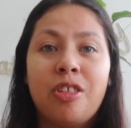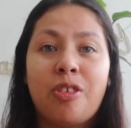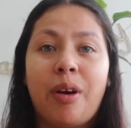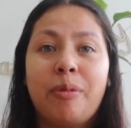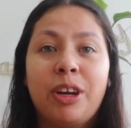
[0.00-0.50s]

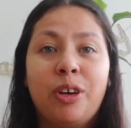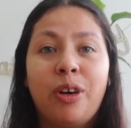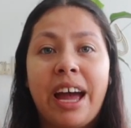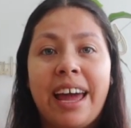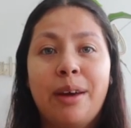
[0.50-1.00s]
So I'm going to
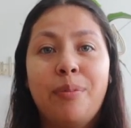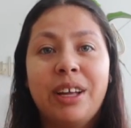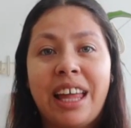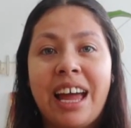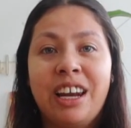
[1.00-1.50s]
go ahead and
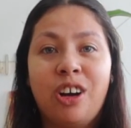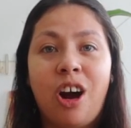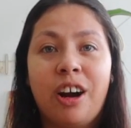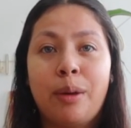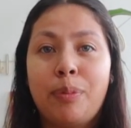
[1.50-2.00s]
put that in a
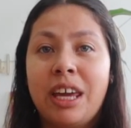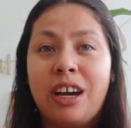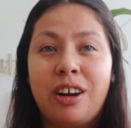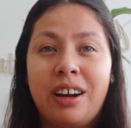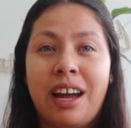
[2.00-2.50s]
card up
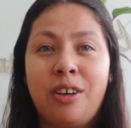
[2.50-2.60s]
here.